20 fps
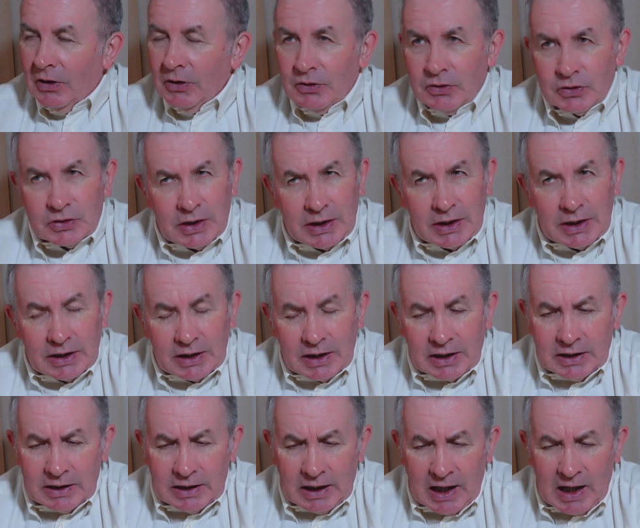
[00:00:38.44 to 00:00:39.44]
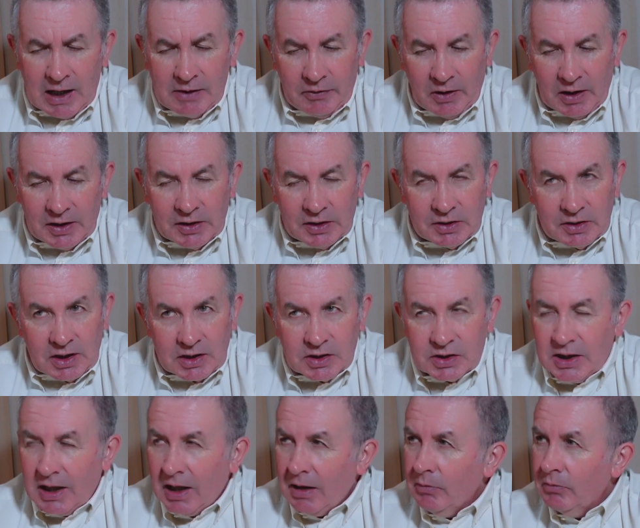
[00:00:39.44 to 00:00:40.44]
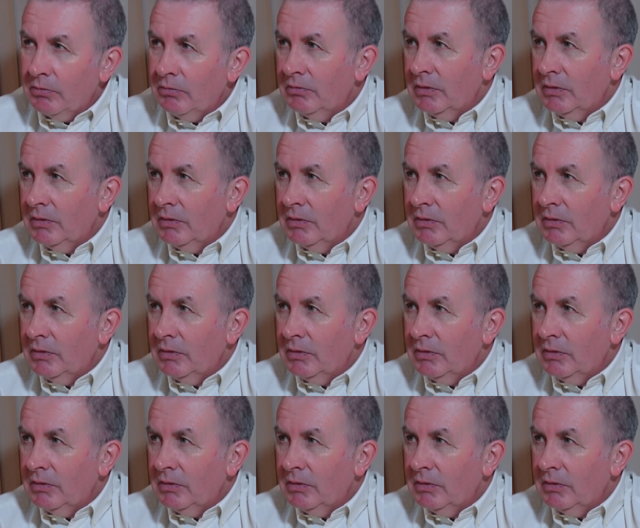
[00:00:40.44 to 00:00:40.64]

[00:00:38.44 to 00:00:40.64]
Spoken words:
Honestly, I've had a dash cam